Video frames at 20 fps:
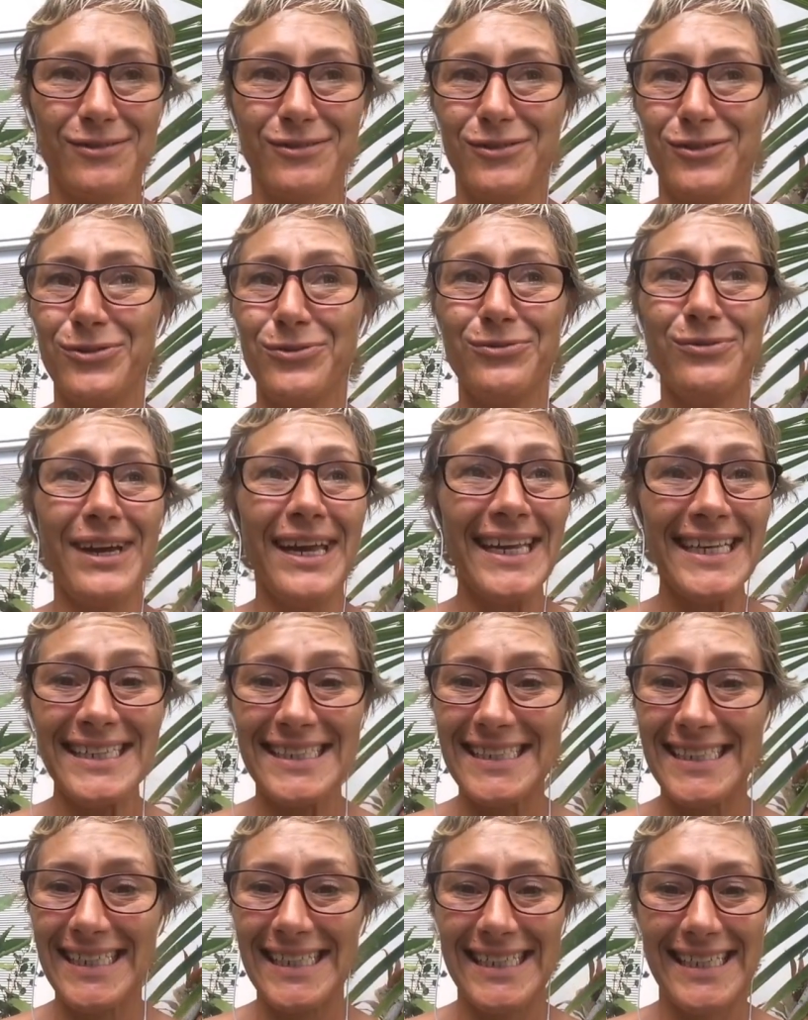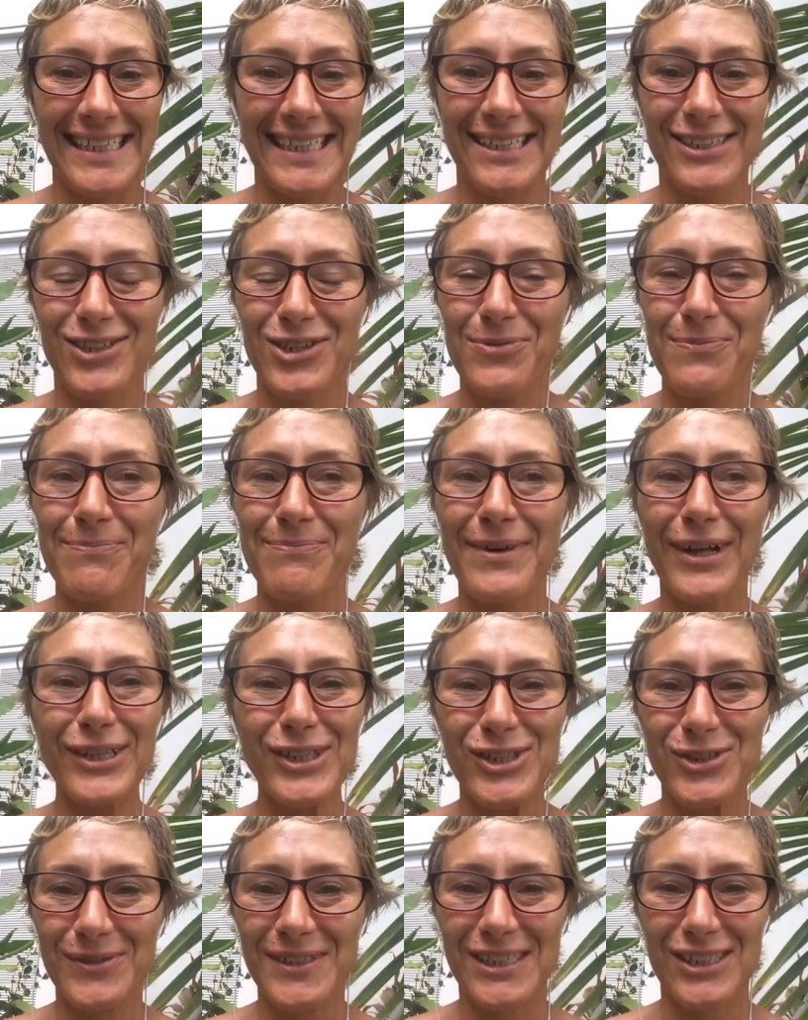crazy,
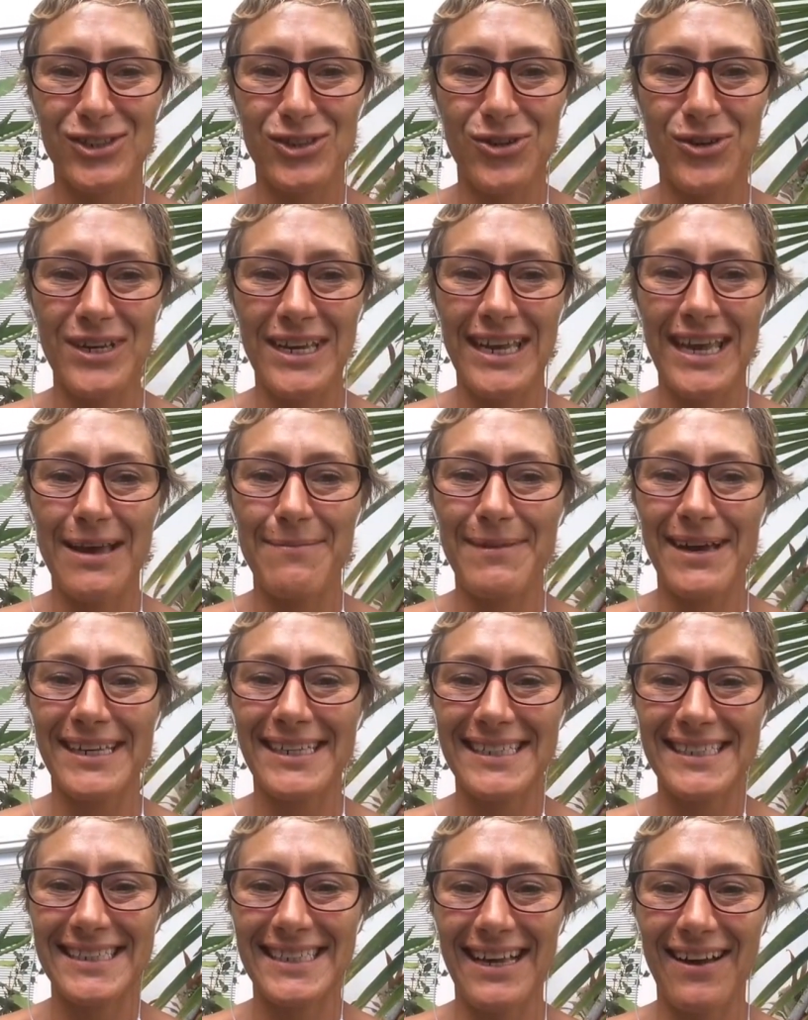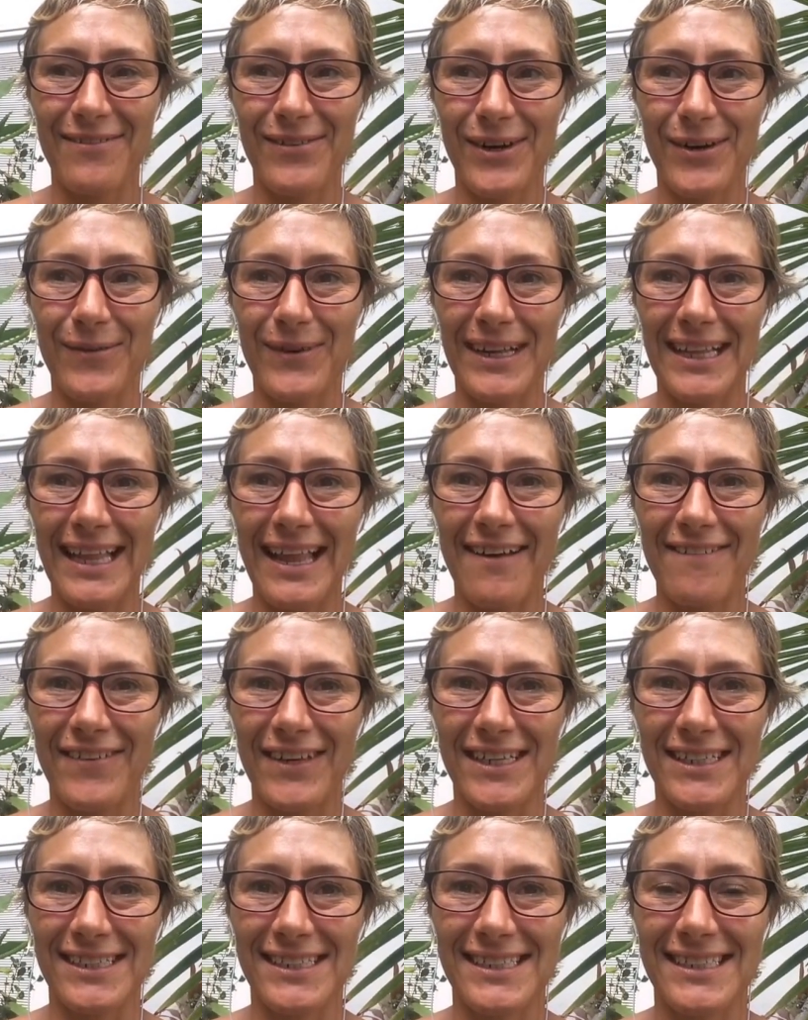tumultuous journey, am I discovering what love
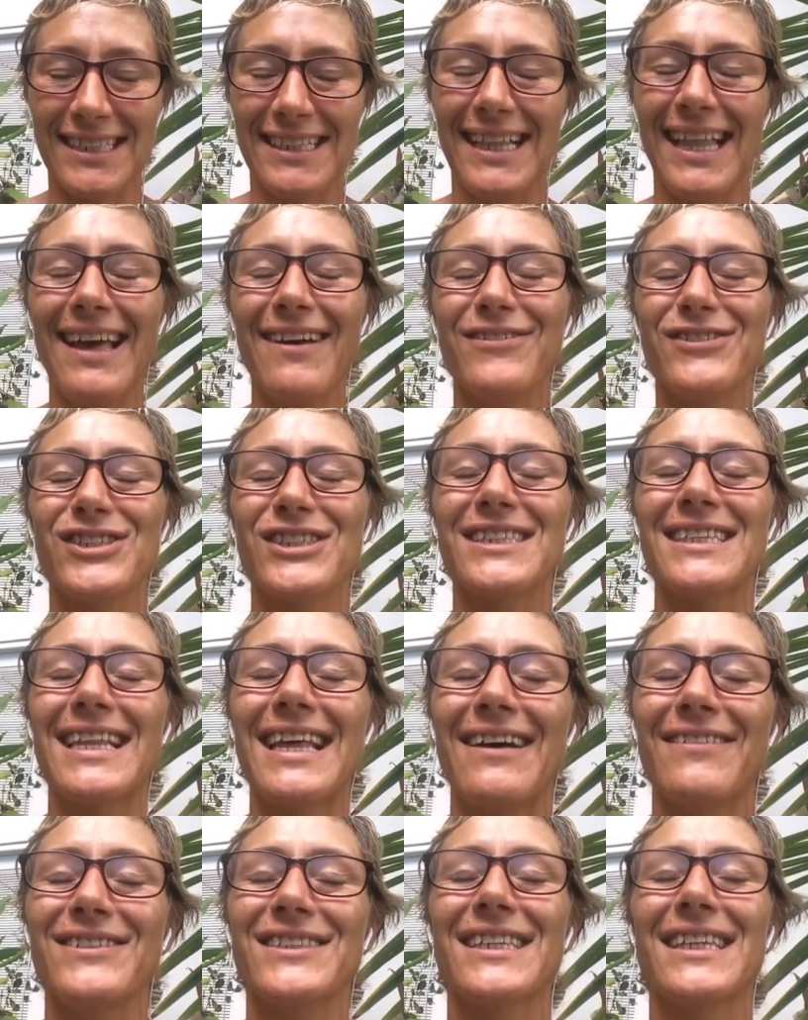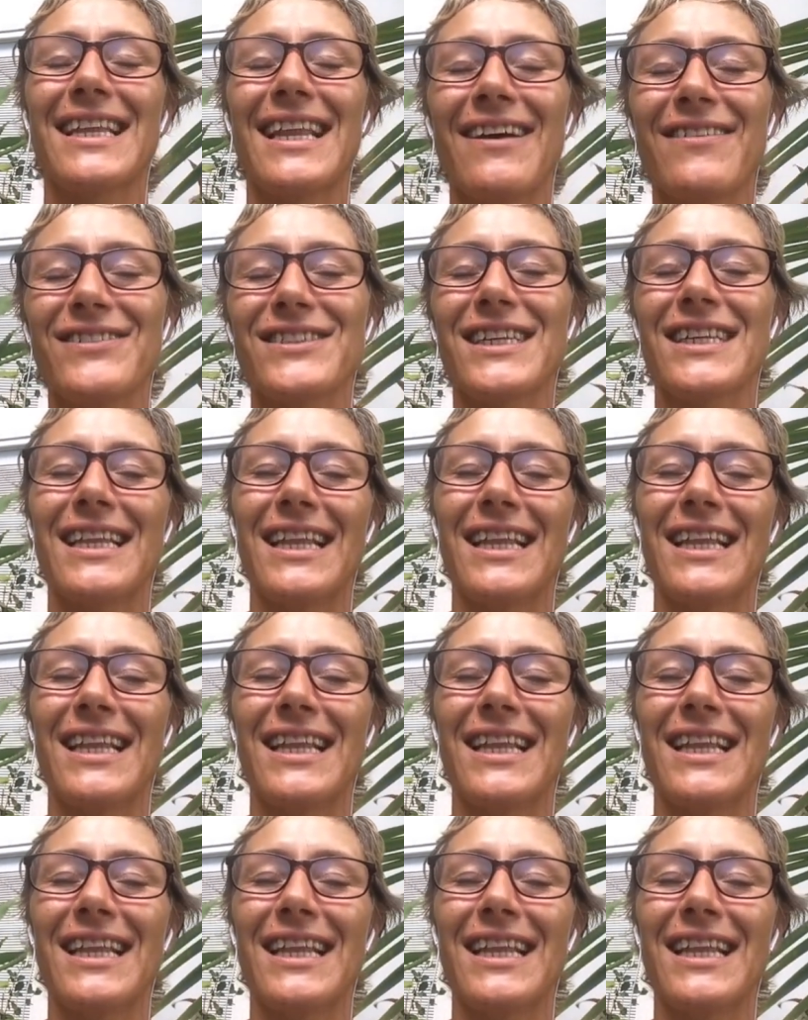is. Love just loves. It loves.